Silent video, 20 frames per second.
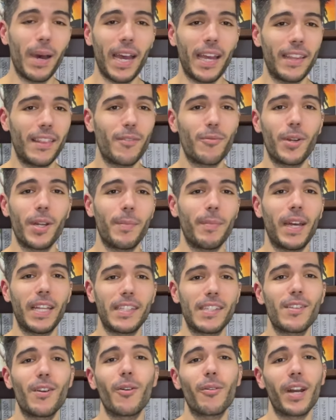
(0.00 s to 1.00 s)
by three
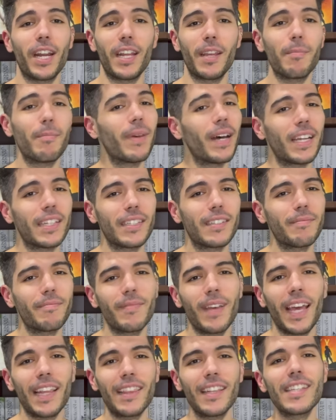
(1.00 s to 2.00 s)
months already, but
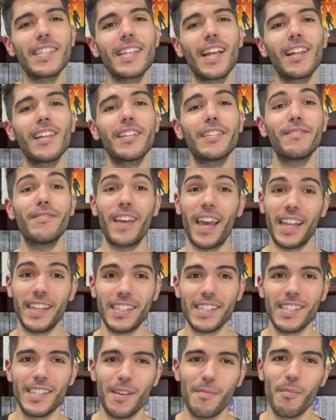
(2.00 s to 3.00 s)
at least I'll
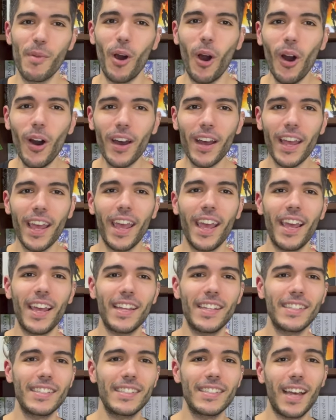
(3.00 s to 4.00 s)
advance some more,
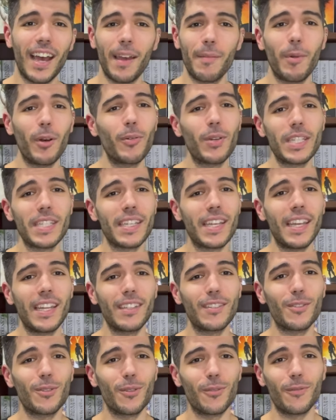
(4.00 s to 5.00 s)
and I'm always keen
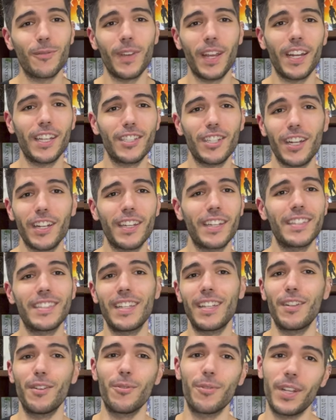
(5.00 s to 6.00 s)
to finish and
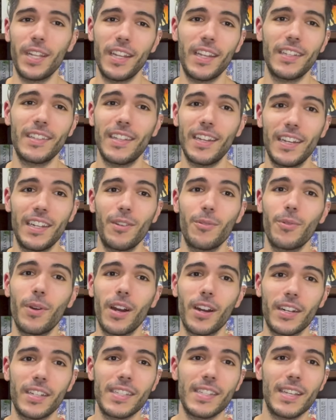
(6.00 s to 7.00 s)
continue reading the new
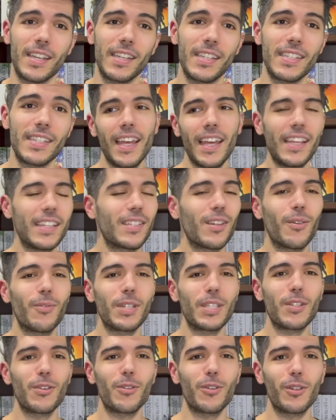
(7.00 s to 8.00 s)
arcs because it's
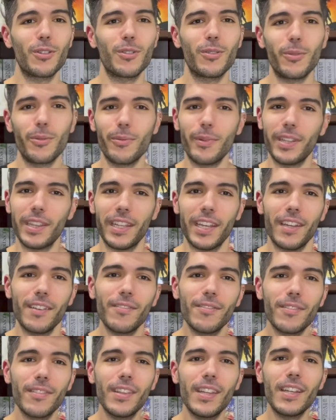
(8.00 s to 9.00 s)
always so good to
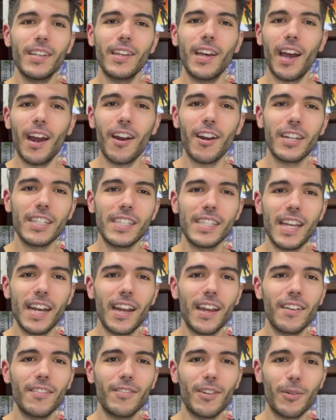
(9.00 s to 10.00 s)
relive the arcs that
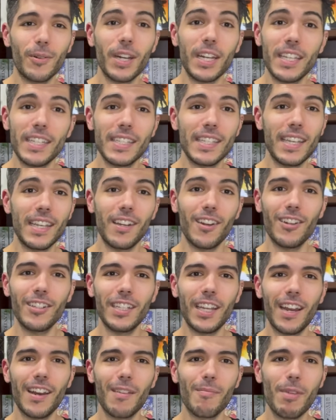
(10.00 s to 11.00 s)
I've already seen on
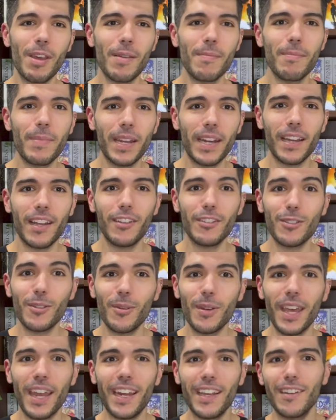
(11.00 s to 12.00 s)
the anime, but also
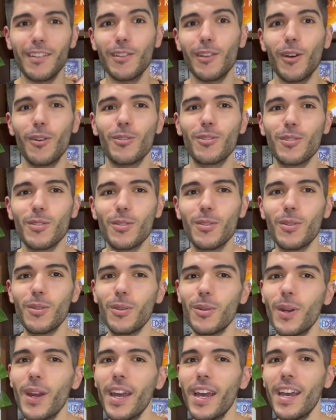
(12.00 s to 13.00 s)
getting close to
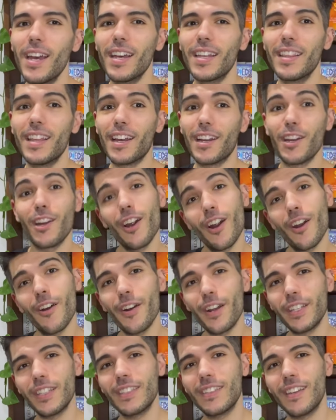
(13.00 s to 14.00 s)
the
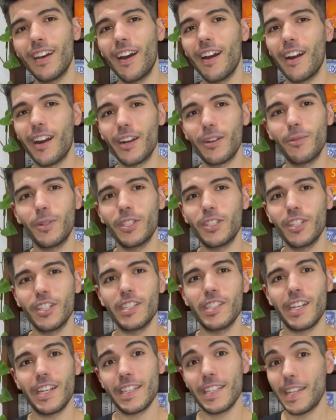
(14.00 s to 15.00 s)
current arc, which
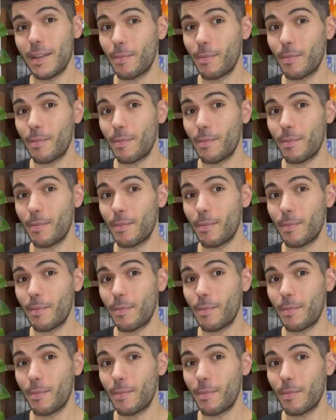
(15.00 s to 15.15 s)
is just